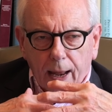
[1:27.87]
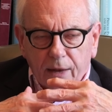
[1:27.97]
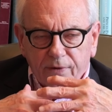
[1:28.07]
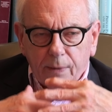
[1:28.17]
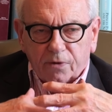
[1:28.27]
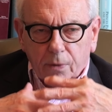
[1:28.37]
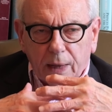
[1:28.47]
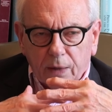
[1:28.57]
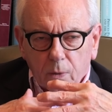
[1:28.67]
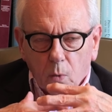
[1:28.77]
It seems to
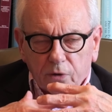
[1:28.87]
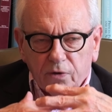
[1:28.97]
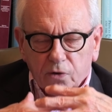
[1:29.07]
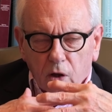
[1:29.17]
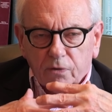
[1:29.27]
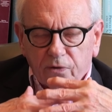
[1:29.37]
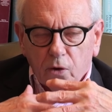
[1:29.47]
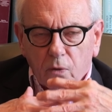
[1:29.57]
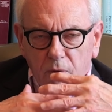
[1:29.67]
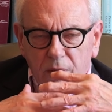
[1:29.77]
me that what has gone
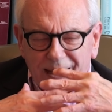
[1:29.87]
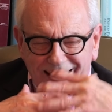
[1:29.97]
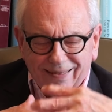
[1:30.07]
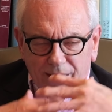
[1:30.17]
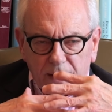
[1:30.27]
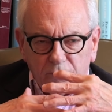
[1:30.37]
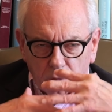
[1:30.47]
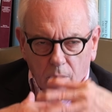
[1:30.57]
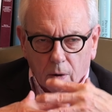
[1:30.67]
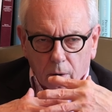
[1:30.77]
so lethally
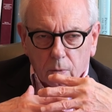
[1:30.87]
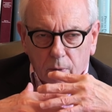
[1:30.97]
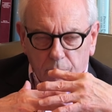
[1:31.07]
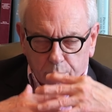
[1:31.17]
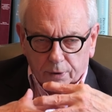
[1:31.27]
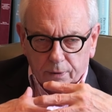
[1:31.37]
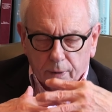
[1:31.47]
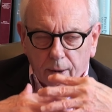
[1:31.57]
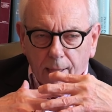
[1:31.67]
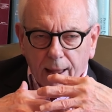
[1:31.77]
wrong with
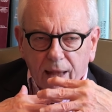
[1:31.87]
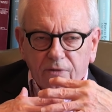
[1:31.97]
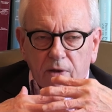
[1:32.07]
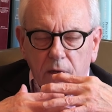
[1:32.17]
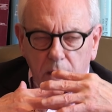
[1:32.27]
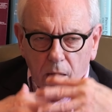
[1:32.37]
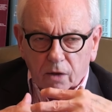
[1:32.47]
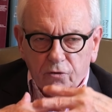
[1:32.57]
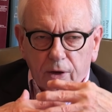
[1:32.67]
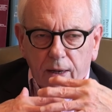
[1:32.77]
Britain is
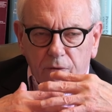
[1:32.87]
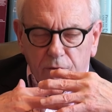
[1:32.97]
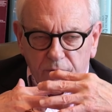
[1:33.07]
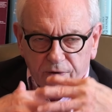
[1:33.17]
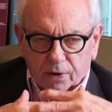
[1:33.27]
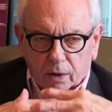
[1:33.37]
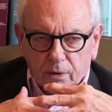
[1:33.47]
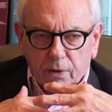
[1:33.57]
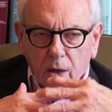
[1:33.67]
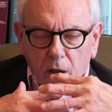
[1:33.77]
largely the
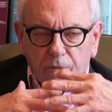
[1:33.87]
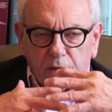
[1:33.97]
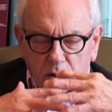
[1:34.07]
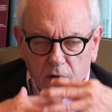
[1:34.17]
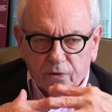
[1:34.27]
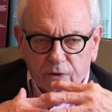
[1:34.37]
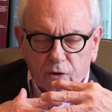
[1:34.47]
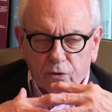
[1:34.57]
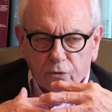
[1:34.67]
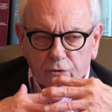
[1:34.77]
result of the
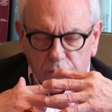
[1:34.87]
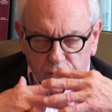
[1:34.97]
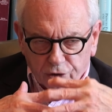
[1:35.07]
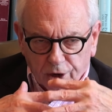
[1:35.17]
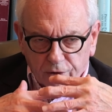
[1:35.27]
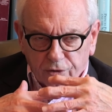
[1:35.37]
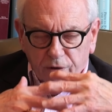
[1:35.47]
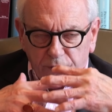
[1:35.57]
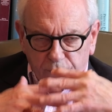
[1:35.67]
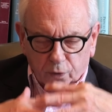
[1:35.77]
constitutional
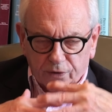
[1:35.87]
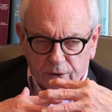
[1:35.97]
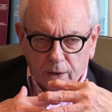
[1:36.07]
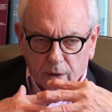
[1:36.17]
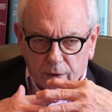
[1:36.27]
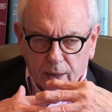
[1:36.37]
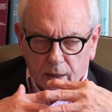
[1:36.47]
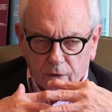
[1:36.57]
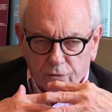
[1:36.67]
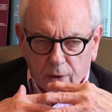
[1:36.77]
changes foisted on the
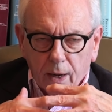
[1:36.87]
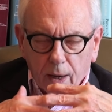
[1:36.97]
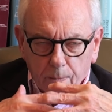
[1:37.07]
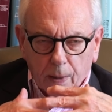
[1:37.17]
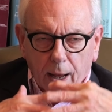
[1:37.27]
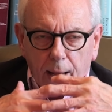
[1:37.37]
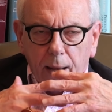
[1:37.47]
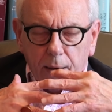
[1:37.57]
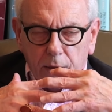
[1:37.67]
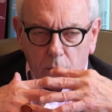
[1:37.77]
country
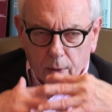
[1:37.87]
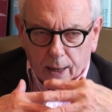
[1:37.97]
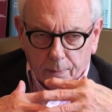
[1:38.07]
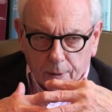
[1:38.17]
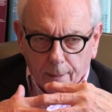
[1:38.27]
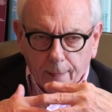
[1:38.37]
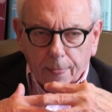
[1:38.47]
by New Labour.